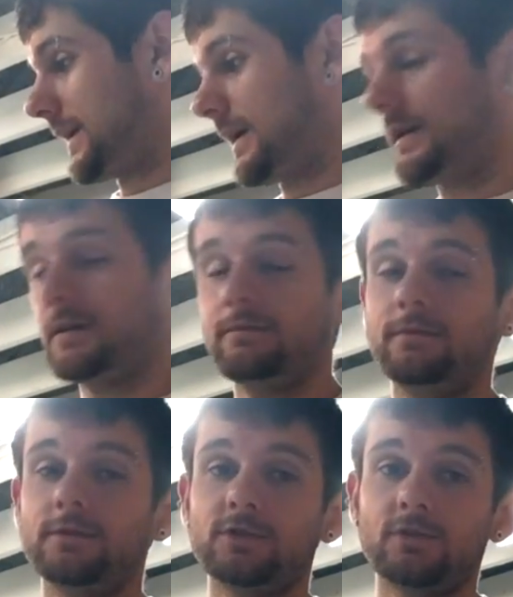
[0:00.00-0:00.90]
kind of
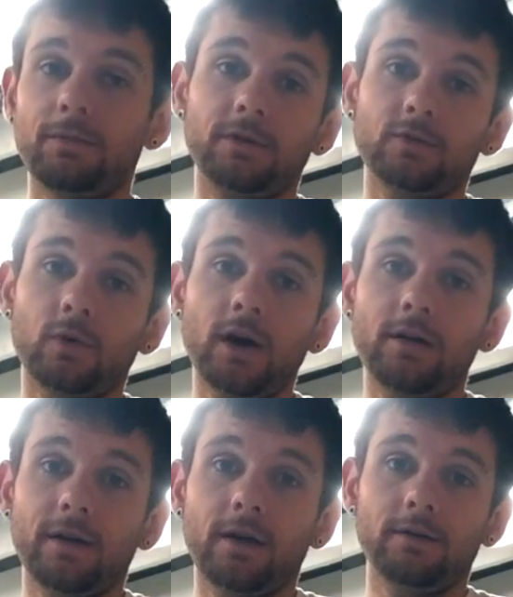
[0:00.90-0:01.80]
stripping this wire
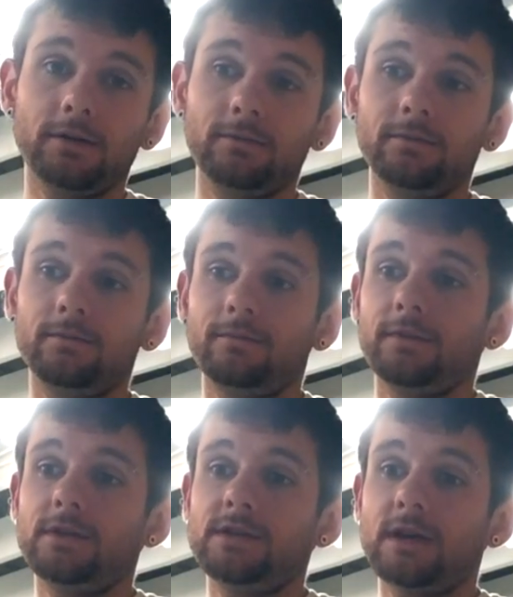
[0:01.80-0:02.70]
down and
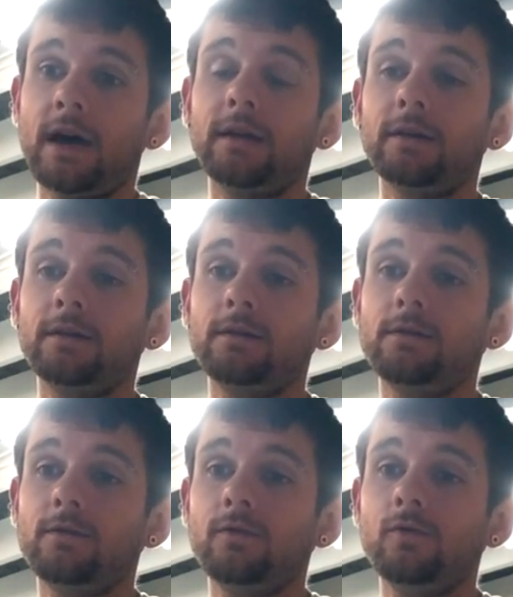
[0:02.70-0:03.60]
decided
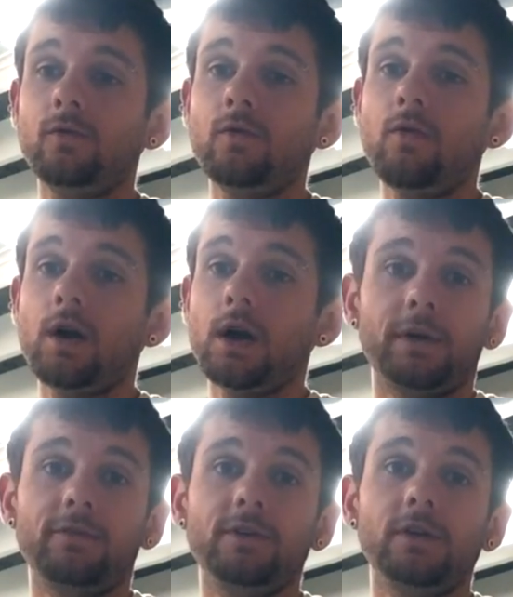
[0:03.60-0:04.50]
to
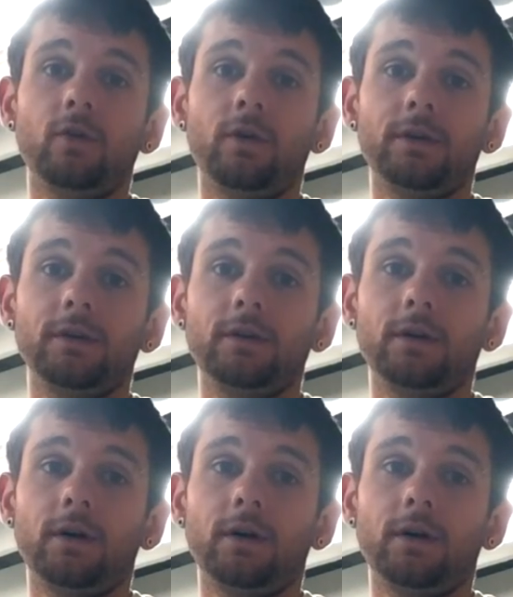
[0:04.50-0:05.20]
make a video on it